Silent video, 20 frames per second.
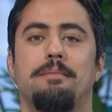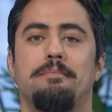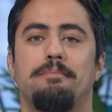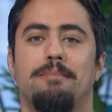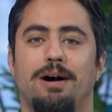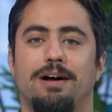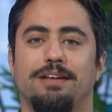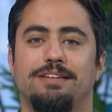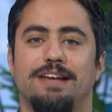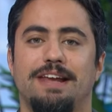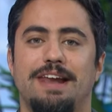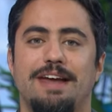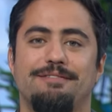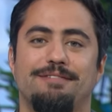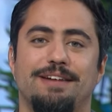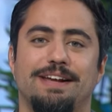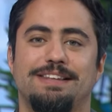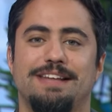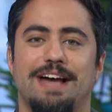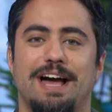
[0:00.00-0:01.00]
Martin
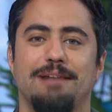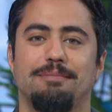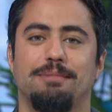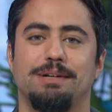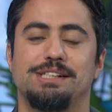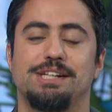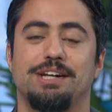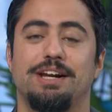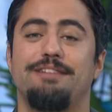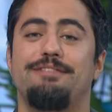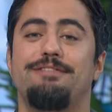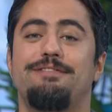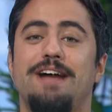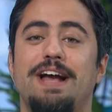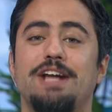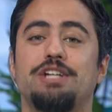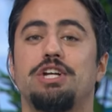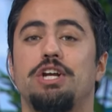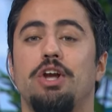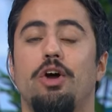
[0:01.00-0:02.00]
Victor Al-Masri,
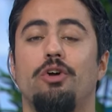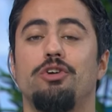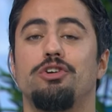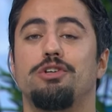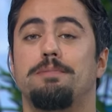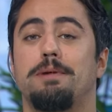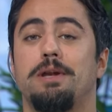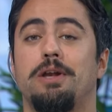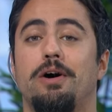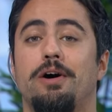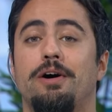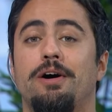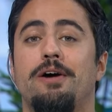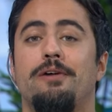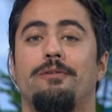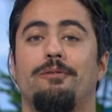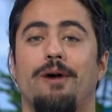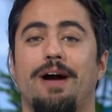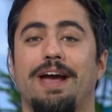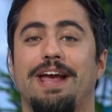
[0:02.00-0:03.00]
fashion entrepreneur
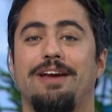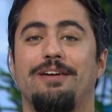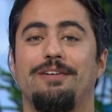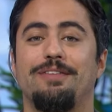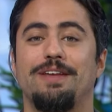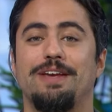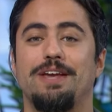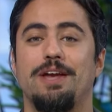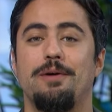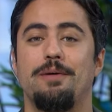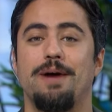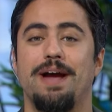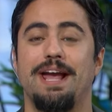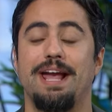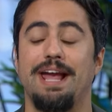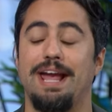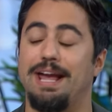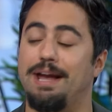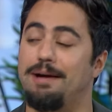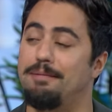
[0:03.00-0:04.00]
right here in the
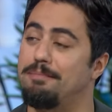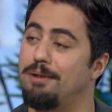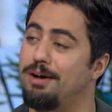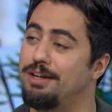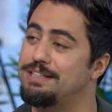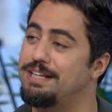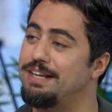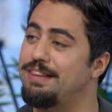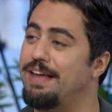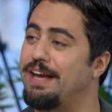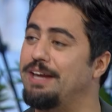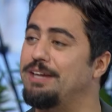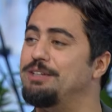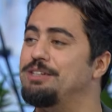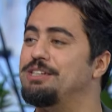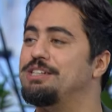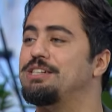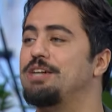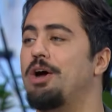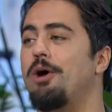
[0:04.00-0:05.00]
UAE. Martin, thank you
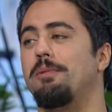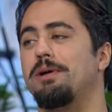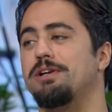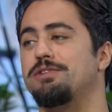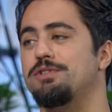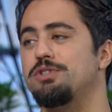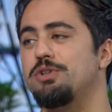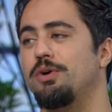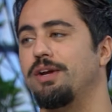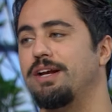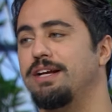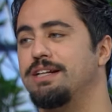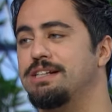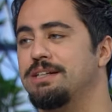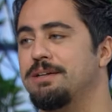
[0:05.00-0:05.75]
so much for joining us.